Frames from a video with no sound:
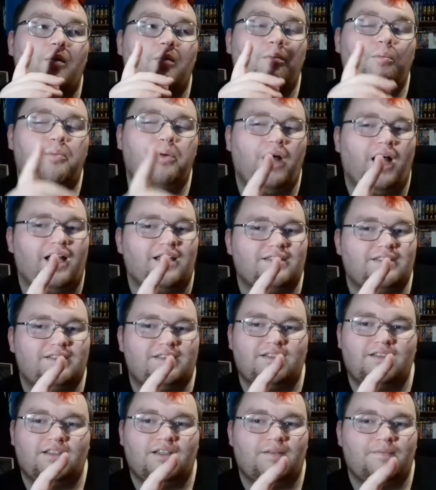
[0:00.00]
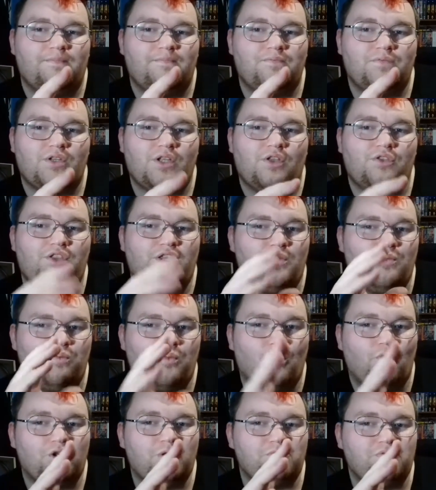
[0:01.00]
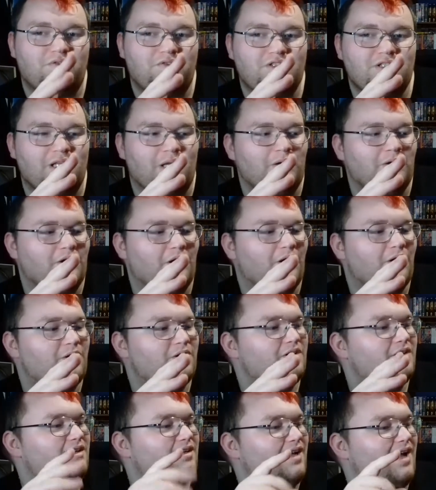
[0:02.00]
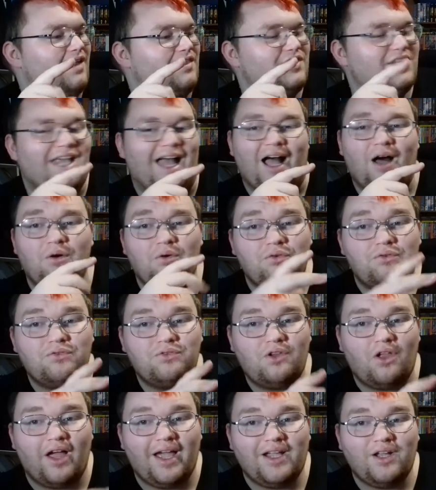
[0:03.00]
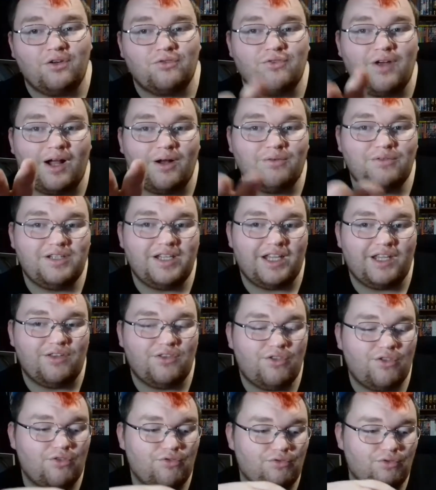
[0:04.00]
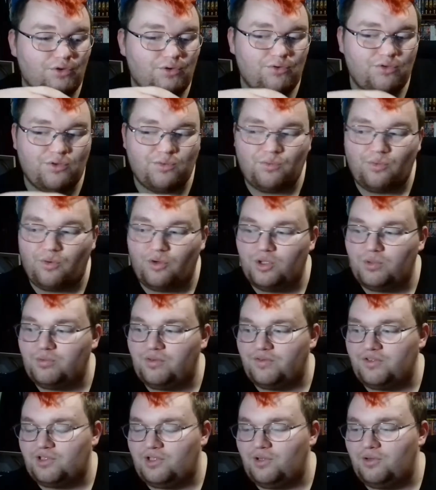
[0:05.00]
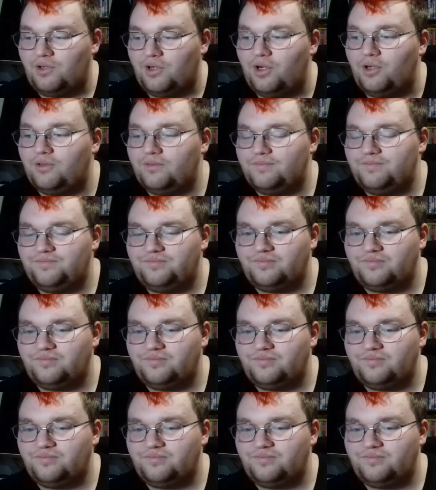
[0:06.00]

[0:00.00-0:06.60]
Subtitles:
But the Warner Brothers logo and the owl flying around it and through the Warner Brothers logo